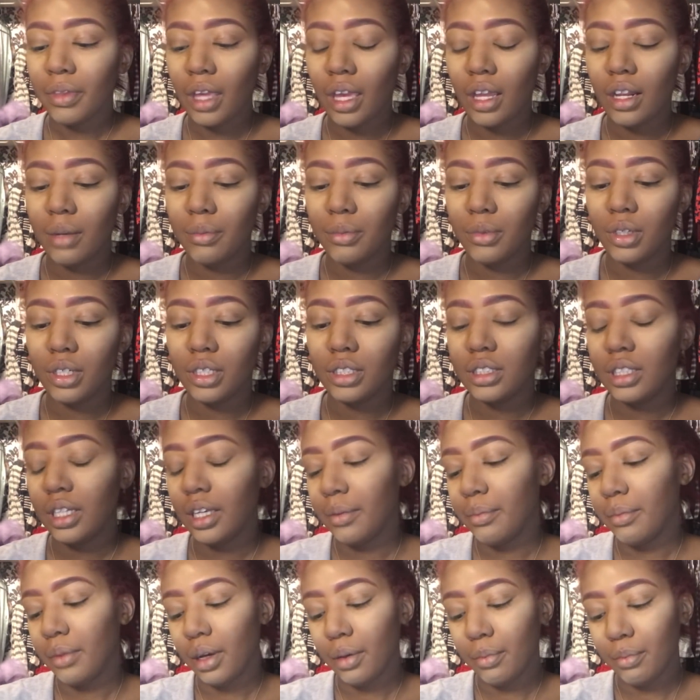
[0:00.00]
and I'm gonna
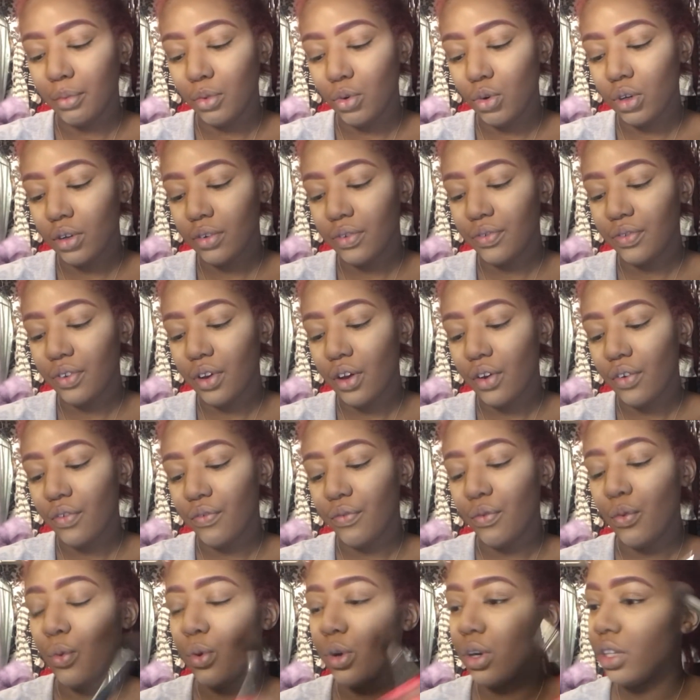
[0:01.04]
take my Morphe
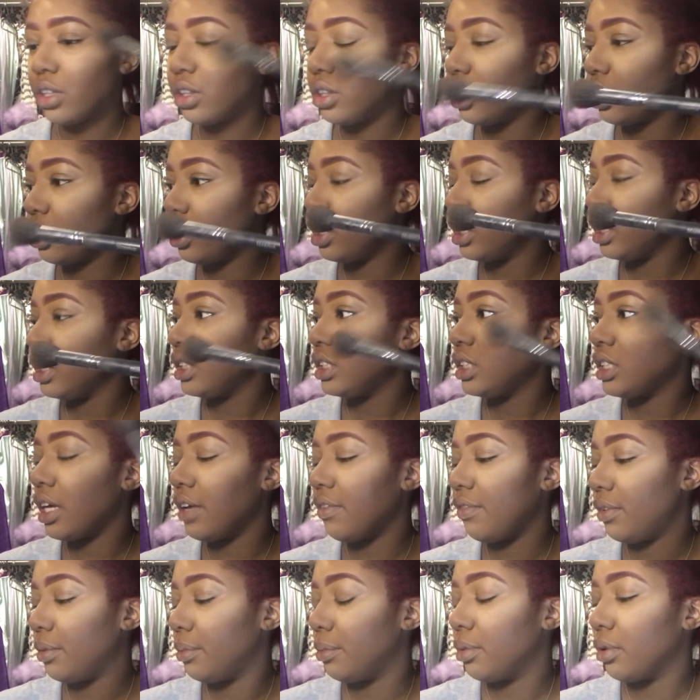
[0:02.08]

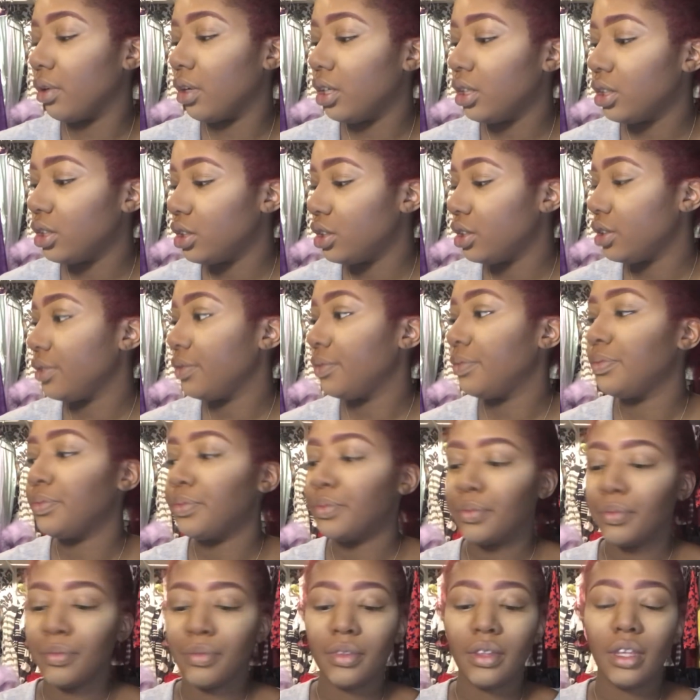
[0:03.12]
437 brush,
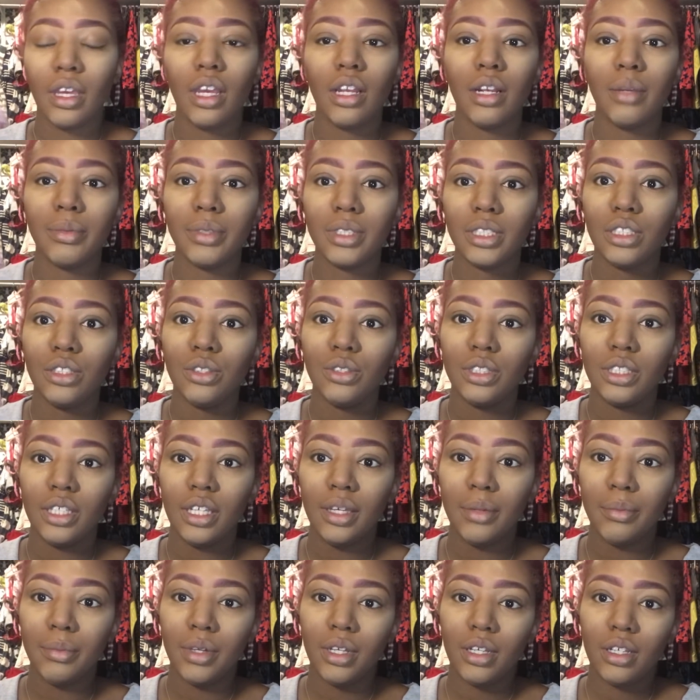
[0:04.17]
and I'm gonna still
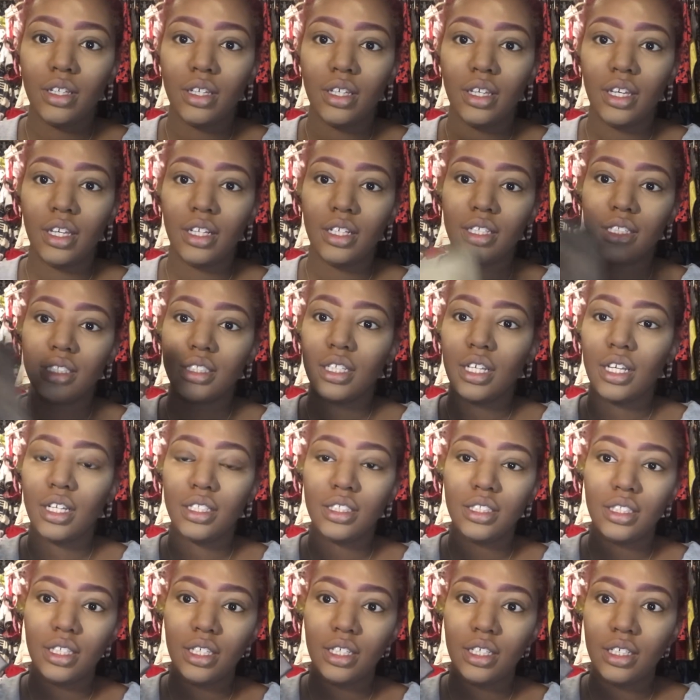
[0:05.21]
take my
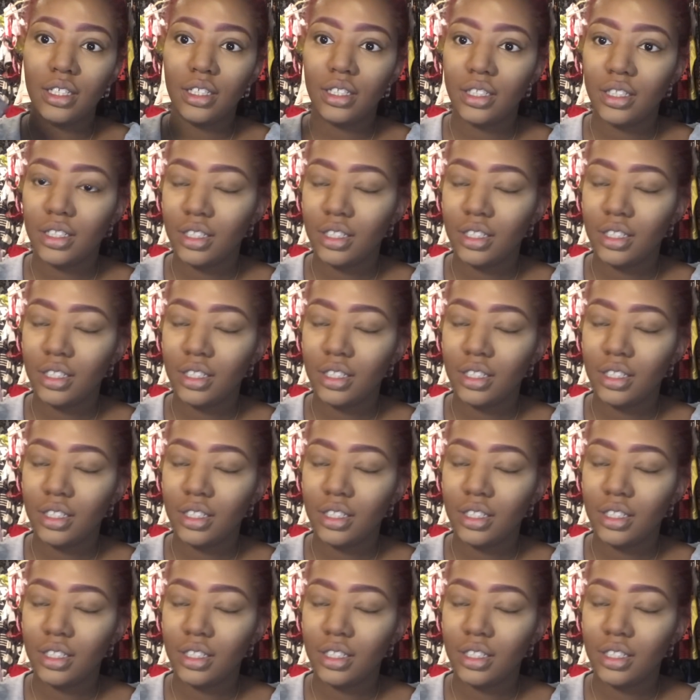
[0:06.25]
Anastasia.